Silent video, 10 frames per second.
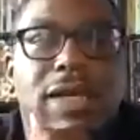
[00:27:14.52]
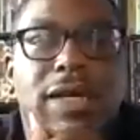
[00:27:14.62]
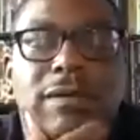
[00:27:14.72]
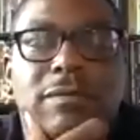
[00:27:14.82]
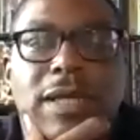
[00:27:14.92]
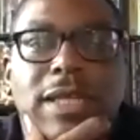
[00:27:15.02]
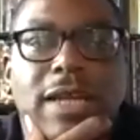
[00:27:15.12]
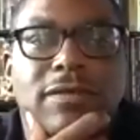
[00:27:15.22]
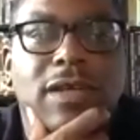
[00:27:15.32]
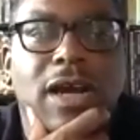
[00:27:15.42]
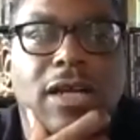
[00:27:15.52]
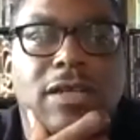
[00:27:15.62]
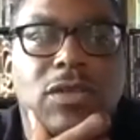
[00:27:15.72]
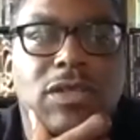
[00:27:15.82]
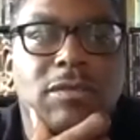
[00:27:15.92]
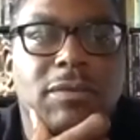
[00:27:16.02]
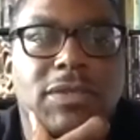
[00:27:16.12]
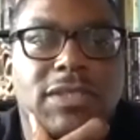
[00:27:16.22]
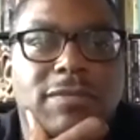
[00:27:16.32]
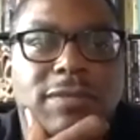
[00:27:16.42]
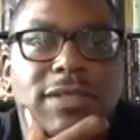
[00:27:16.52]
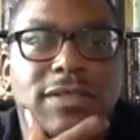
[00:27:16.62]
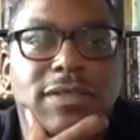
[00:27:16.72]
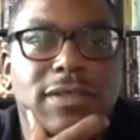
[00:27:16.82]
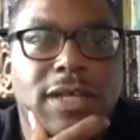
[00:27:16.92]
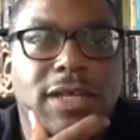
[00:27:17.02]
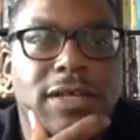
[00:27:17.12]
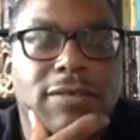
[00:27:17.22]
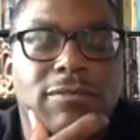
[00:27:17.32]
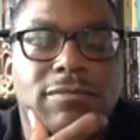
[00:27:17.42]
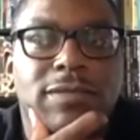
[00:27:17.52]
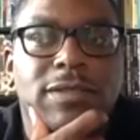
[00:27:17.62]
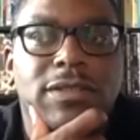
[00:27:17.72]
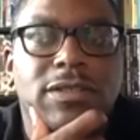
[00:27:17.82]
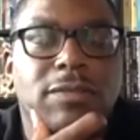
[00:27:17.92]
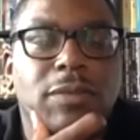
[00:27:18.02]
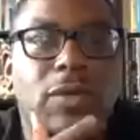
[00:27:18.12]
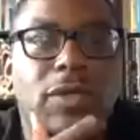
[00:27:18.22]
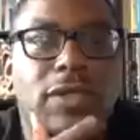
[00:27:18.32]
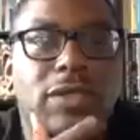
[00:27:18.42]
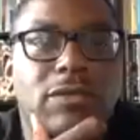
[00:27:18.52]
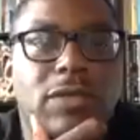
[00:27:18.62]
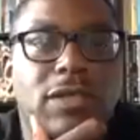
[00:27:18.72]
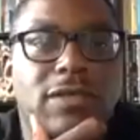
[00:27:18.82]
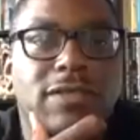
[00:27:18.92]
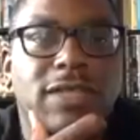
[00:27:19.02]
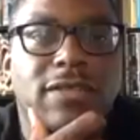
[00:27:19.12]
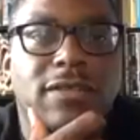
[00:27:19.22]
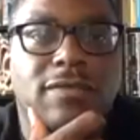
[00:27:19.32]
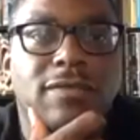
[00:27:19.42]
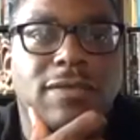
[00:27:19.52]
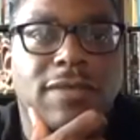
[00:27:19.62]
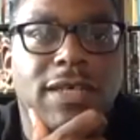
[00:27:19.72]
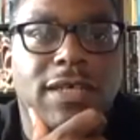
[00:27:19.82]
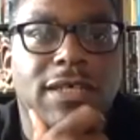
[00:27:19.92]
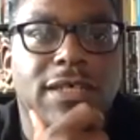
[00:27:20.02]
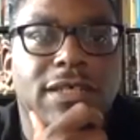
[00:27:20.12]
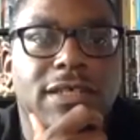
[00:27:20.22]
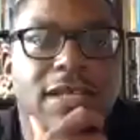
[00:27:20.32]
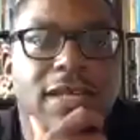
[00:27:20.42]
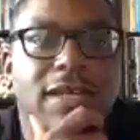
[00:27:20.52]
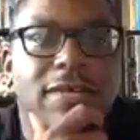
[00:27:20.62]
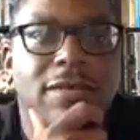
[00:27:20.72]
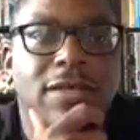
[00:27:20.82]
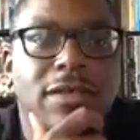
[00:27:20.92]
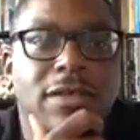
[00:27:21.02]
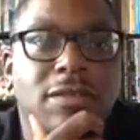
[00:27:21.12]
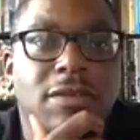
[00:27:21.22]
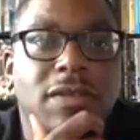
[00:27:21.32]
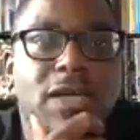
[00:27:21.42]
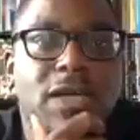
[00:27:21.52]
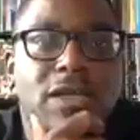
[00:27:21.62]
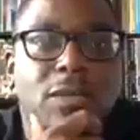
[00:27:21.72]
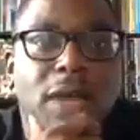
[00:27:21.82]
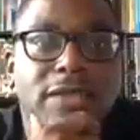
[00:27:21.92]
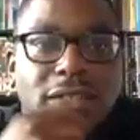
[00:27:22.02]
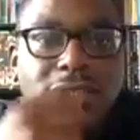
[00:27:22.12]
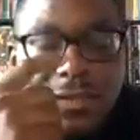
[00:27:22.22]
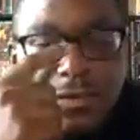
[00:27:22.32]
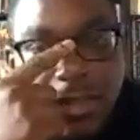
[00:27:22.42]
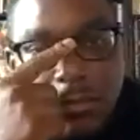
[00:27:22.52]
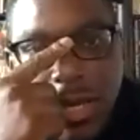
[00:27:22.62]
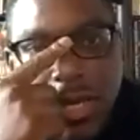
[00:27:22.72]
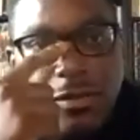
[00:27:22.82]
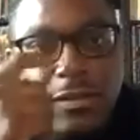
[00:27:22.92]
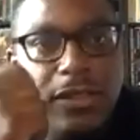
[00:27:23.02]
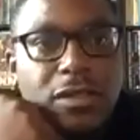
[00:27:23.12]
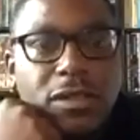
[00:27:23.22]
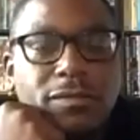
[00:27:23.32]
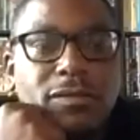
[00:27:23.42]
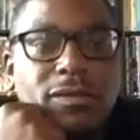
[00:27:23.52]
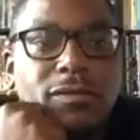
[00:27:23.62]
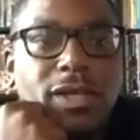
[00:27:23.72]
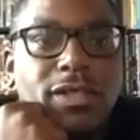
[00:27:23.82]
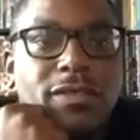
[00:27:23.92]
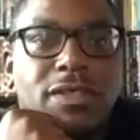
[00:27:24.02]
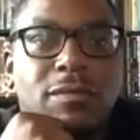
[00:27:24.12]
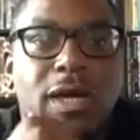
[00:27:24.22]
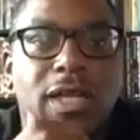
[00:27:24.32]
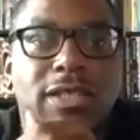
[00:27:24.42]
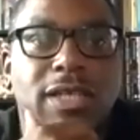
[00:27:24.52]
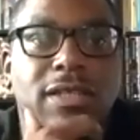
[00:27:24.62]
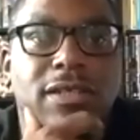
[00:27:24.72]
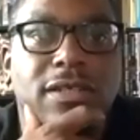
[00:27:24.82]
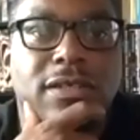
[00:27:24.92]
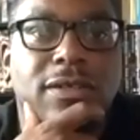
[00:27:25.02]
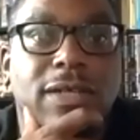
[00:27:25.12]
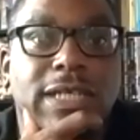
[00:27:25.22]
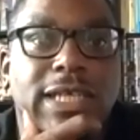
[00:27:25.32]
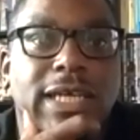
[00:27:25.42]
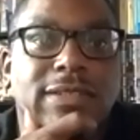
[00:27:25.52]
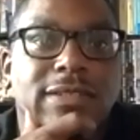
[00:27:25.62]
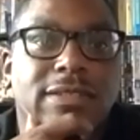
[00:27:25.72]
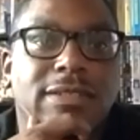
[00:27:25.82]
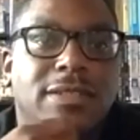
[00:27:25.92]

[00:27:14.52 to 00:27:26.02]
lot of our community members have been supporting the work of Santos Vive and some of the other projects that have come out of the work of DMAHL and other organizers.